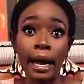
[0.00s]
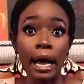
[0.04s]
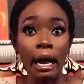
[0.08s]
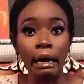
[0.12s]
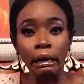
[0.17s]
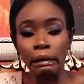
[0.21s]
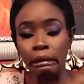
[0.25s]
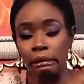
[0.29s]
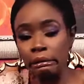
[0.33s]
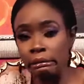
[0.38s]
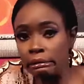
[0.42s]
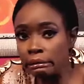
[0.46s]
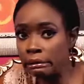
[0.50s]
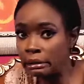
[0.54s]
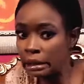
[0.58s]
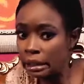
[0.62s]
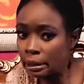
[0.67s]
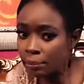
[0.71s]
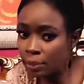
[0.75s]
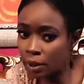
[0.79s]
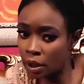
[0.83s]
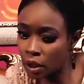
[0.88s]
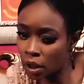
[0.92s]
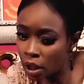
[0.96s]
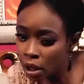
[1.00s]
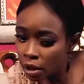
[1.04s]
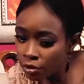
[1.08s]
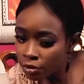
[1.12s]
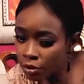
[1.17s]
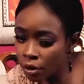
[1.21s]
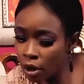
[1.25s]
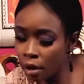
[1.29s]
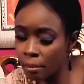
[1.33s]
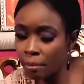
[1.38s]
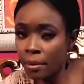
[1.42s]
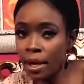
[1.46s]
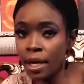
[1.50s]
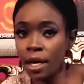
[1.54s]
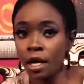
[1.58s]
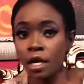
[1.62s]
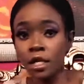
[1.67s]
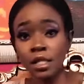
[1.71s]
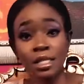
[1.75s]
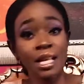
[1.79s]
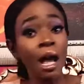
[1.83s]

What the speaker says: kind of keep it low for a minute.